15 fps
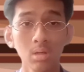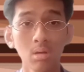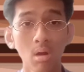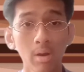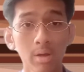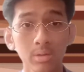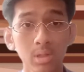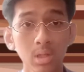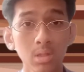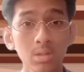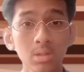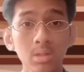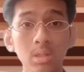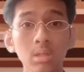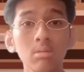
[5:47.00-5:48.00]
Besides
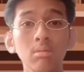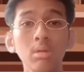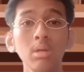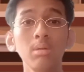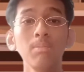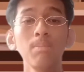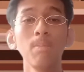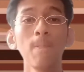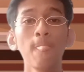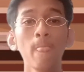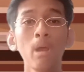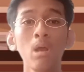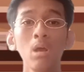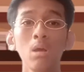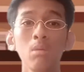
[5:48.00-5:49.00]
that, I also need to
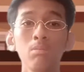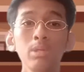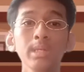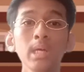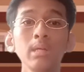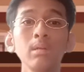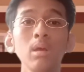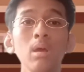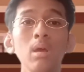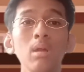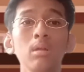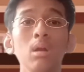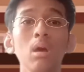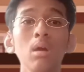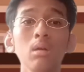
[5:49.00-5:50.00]
face the problem that
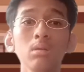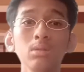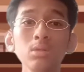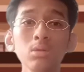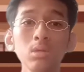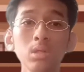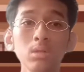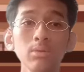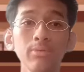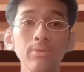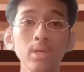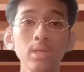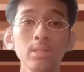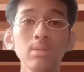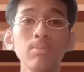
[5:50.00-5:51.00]
some of my
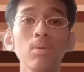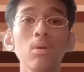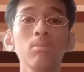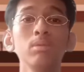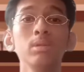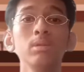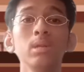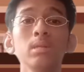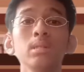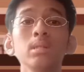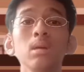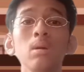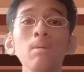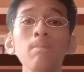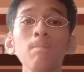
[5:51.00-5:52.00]
cabinet didn't do their
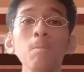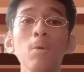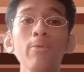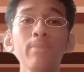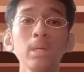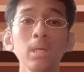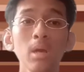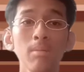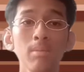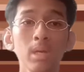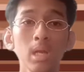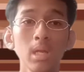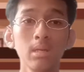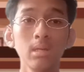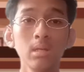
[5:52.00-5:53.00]
job as they need
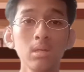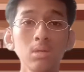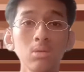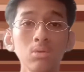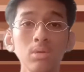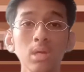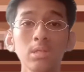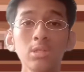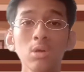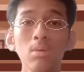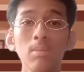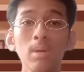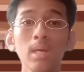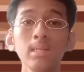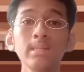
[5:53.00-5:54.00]
to, and my people
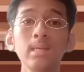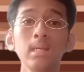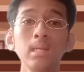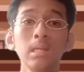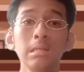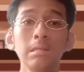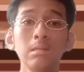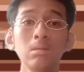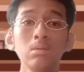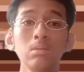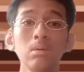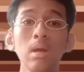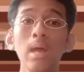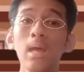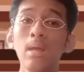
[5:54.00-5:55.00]
keep making a
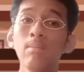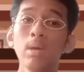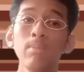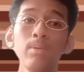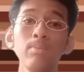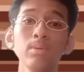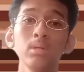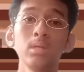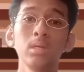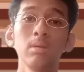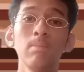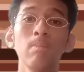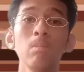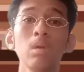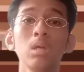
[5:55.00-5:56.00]
report or voicing the
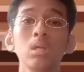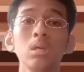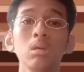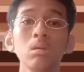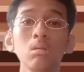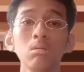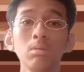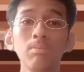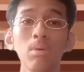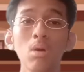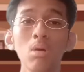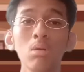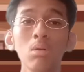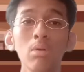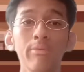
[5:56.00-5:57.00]
voice of the
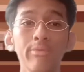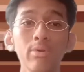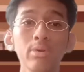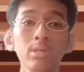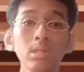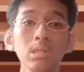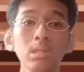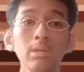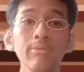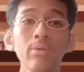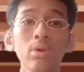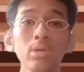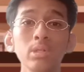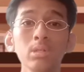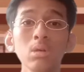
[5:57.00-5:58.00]
people,
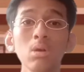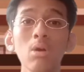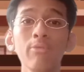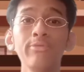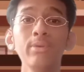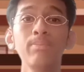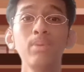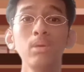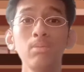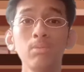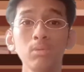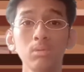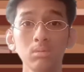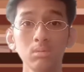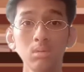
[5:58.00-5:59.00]
telling that
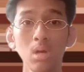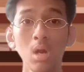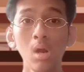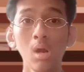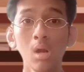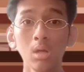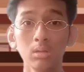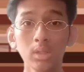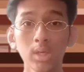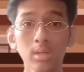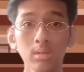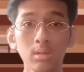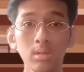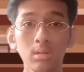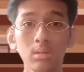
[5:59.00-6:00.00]
cabinet members are not
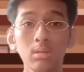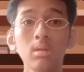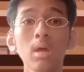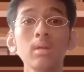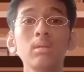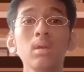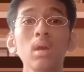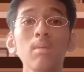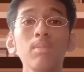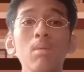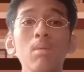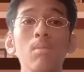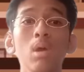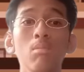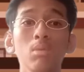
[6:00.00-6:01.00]
doing the job
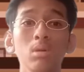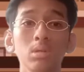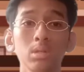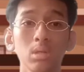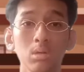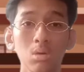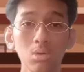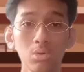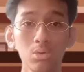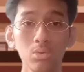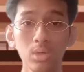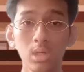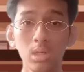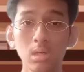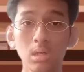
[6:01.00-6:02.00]
are supposed to be
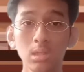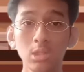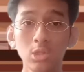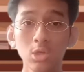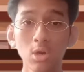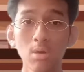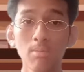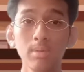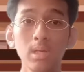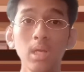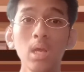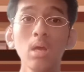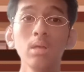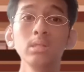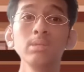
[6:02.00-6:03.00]
doing. That
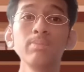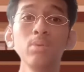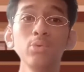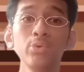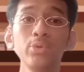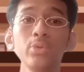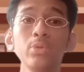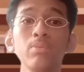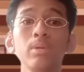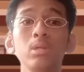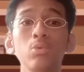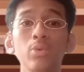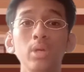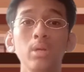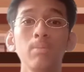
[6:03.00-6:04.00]
will make me hard
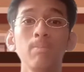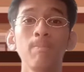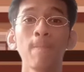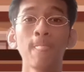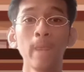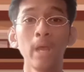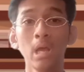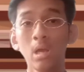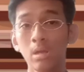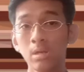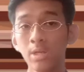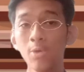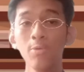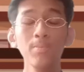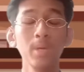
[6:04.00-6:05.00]
to do the
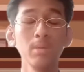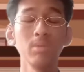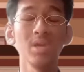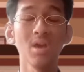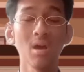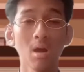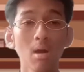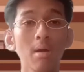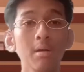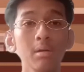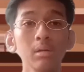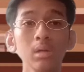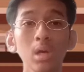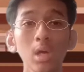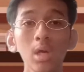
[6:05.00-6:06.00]
decisions on what
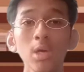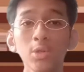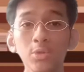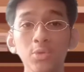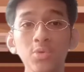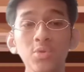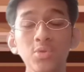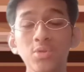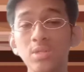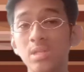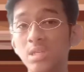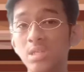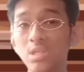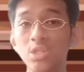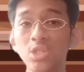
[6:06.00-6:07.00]
kind of people can
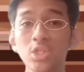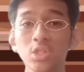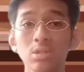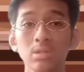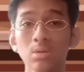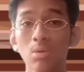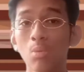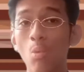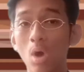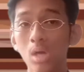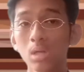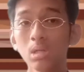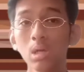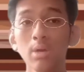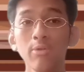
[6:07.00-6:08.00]
take their
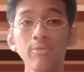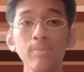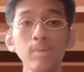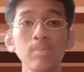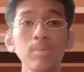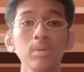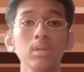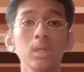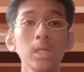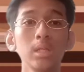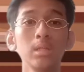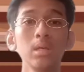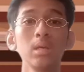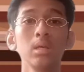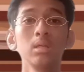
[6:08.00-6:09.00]
responsibility as one
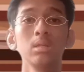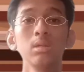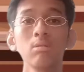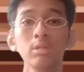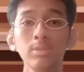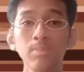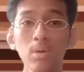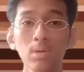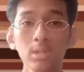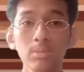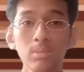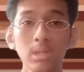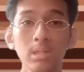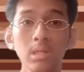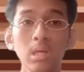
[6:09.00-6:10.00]
of the
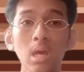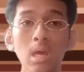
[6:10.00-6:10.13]
ministers.